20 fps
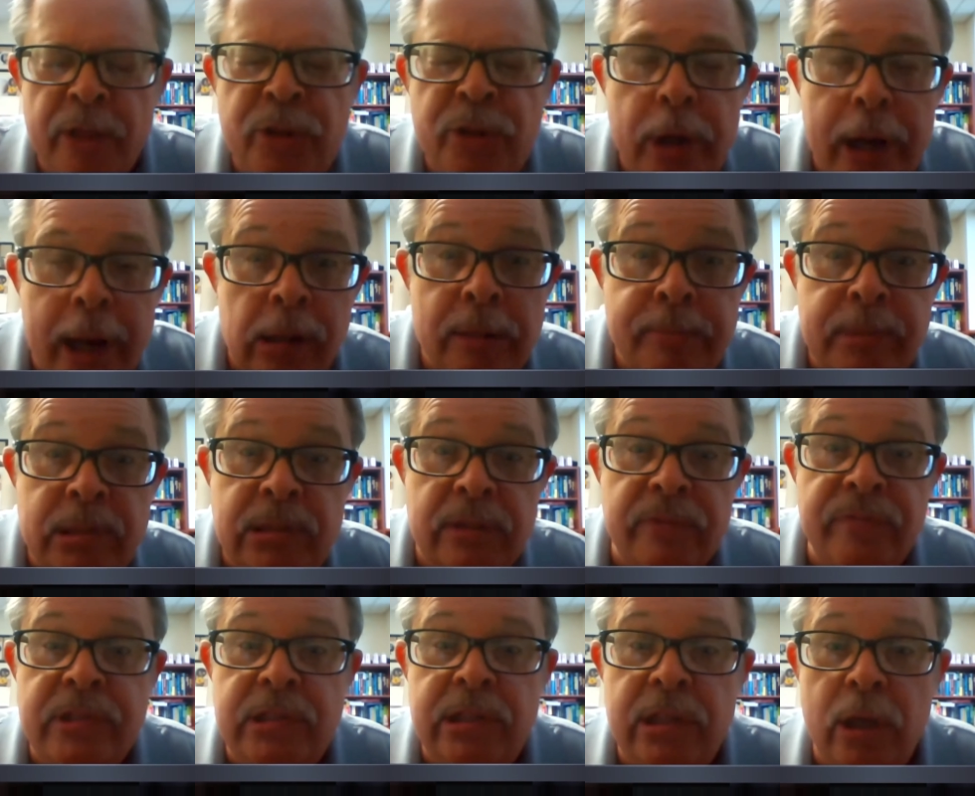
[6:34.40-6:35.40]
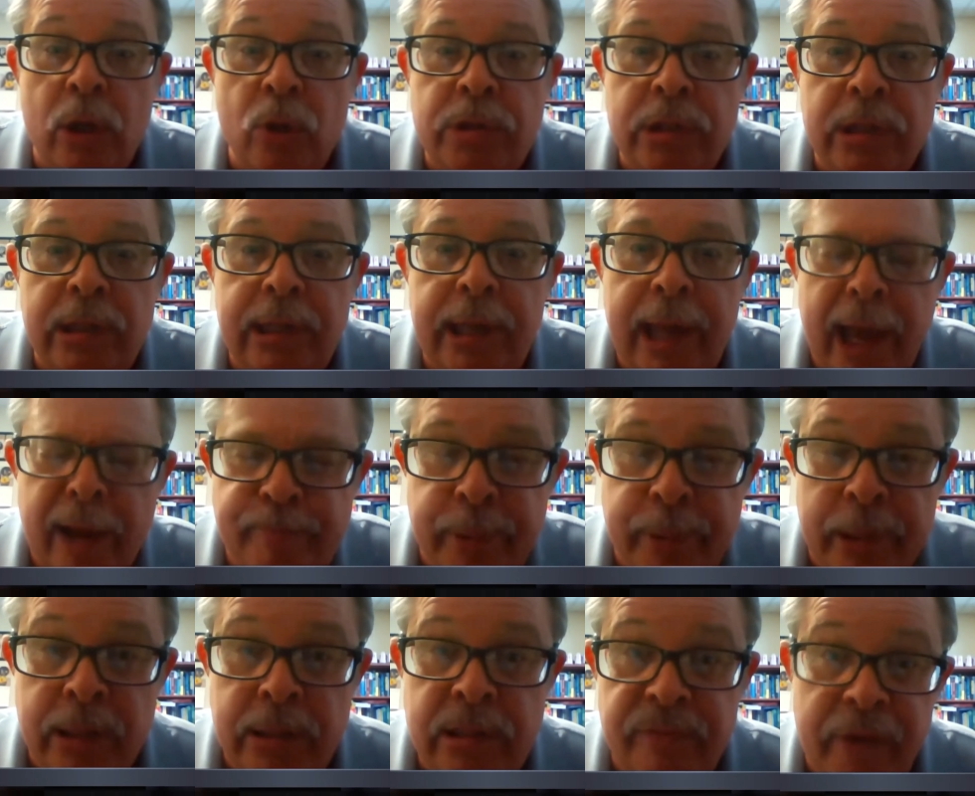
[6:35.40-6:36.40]
other elements of the DoD have
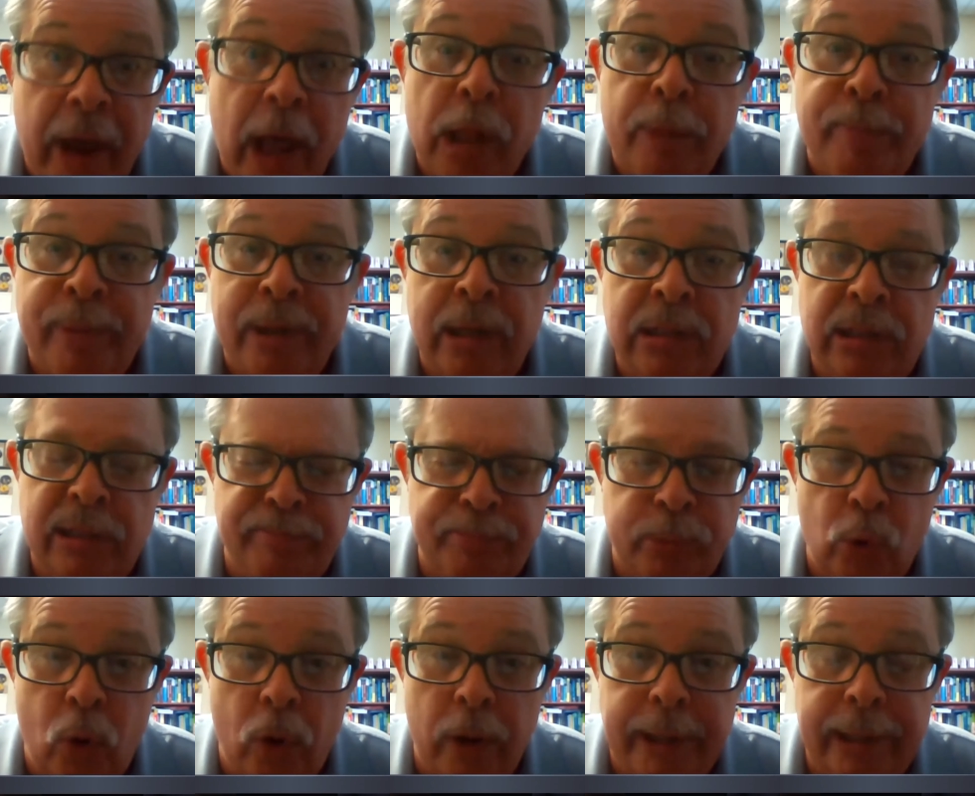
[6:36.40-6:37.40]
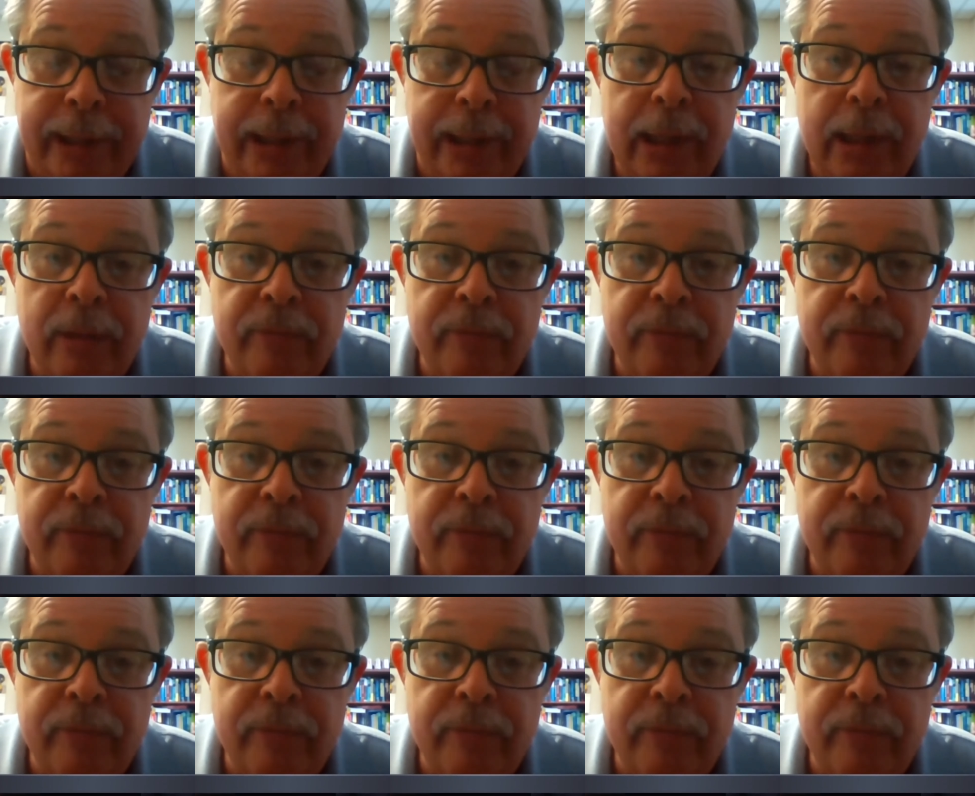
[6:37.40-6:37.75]
been developing and deploying